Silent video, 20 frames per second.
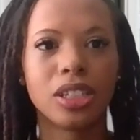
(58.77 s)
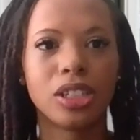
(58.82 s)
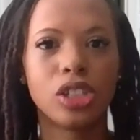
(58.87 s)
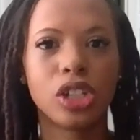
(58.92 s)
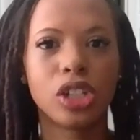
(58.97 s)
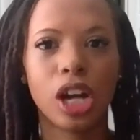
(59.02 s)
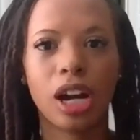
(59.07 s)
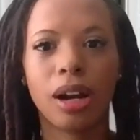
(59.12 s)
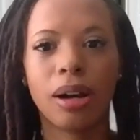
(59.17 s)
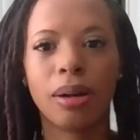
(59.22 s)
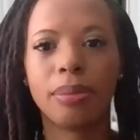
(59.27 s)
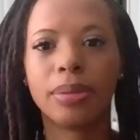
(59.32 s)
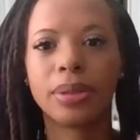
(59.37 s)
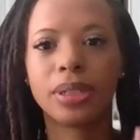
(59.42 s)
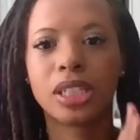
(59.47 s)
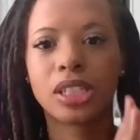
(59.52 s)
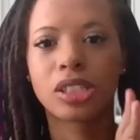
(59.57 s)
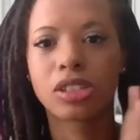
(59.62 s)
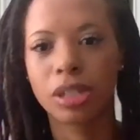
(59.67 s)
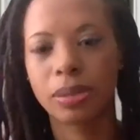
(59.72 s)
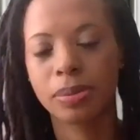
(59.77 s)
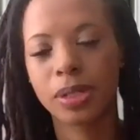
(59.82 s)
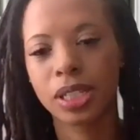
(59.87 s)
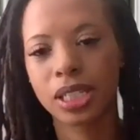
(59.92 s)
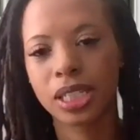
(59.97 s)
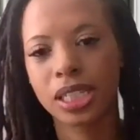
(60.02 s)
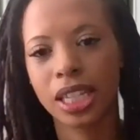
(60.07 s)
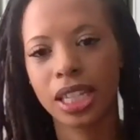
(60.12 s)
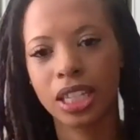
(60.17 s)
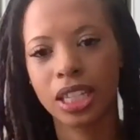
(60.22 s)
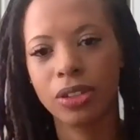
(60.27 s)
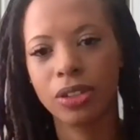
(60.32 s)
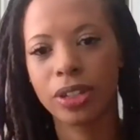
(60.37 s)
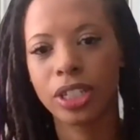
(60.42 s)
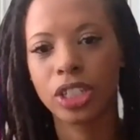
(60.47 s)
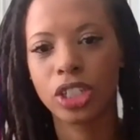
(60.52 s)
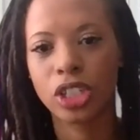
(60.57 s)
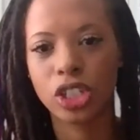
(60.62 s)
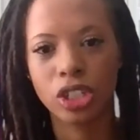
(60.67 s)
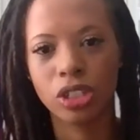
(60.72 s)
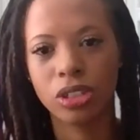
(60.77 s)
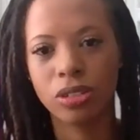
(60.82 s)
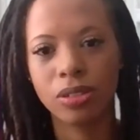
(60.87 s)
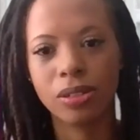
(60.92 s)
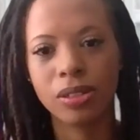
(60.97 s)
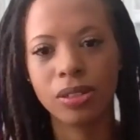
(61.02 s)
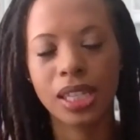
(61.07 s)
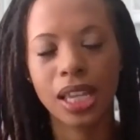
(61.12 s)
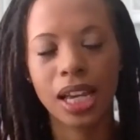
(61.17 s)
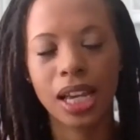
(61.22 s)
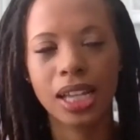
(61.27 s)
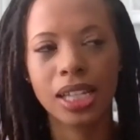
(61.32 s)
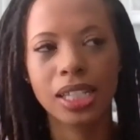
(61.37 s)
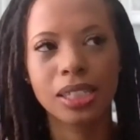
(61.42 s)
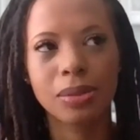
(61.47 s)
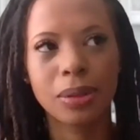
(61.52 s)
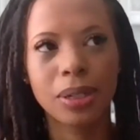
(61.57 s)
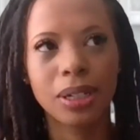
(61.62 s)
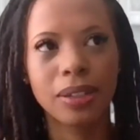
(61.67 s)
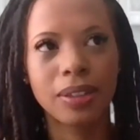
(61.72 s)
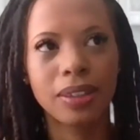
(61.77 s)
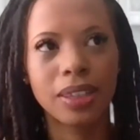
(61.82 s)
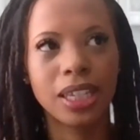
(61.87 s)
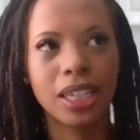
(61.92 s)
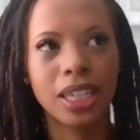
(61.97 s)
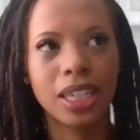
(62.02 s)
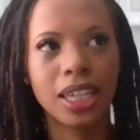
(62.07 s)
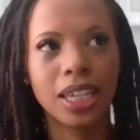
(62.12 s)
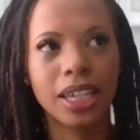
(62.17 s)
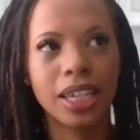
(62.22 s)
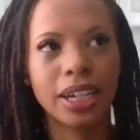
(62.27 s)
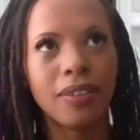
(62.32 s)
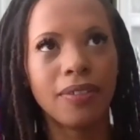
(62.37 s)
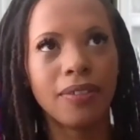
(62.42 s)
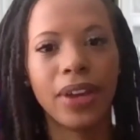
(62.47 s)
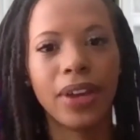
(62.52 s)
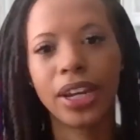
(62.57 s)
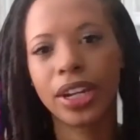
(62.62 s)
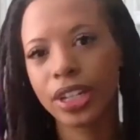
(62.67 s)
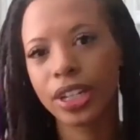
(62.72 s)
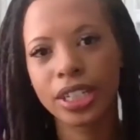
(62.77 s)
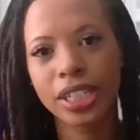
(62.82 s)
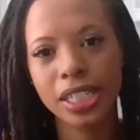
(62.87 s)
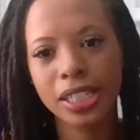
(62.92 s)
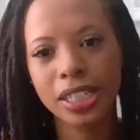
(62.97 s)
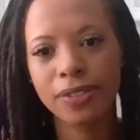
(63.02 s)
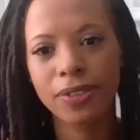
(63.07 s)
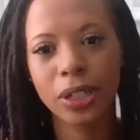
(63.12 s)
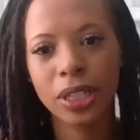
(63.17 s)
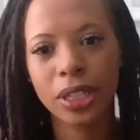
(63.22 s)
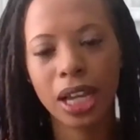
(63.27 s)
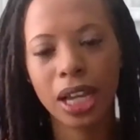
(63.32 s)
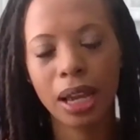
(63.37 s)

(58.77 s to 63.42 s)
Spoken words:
job descriptions that you can choose as one of the vendors for the